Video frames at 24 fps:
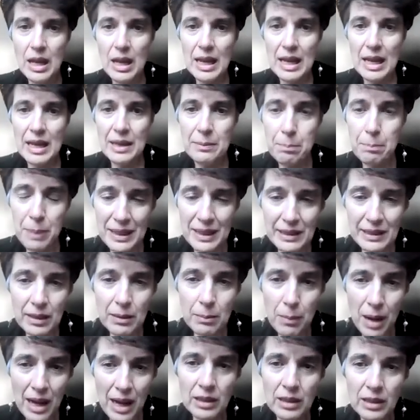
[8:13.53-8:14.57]
And
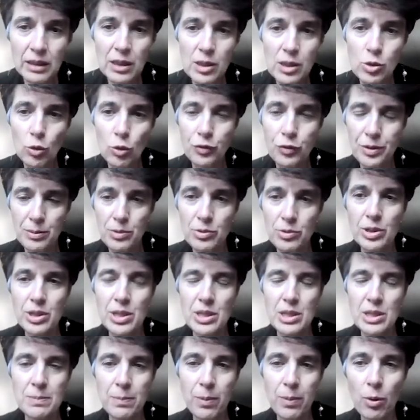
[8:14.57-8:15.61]
better markers of immune
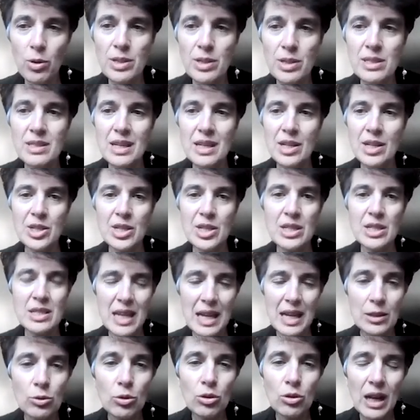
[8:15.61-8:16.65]
response, such as
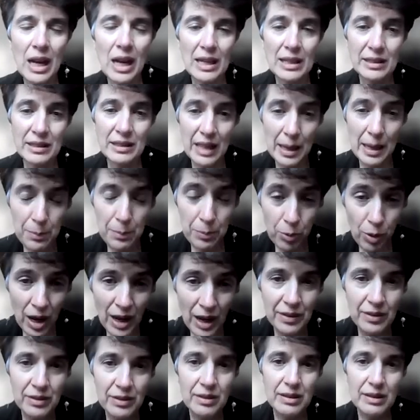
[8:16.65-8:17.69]
cytokine type
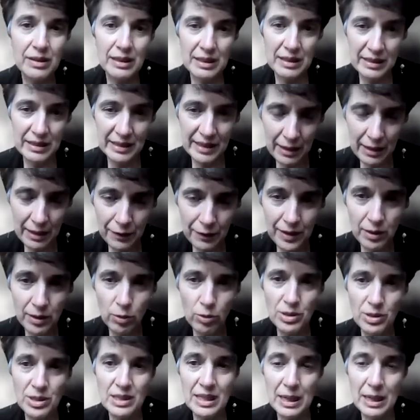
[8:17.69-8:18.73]
1
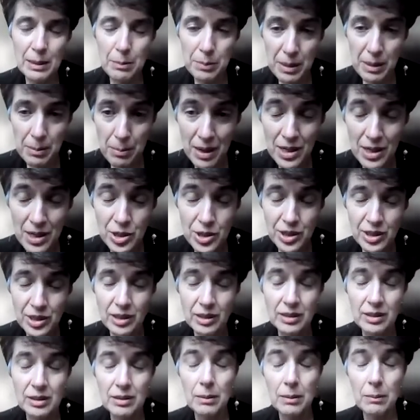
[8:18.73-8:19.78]
interferons, can be
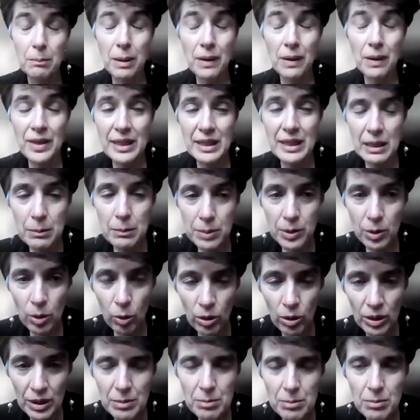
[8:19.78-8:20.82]
measured, but they can be
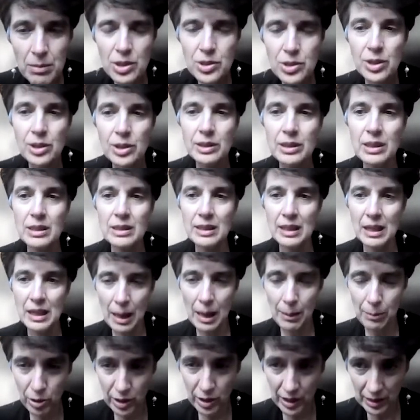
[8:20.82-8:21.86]
only measured in the
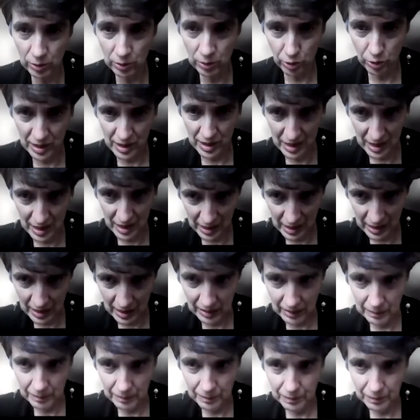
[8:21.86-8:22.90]
laboratory setting.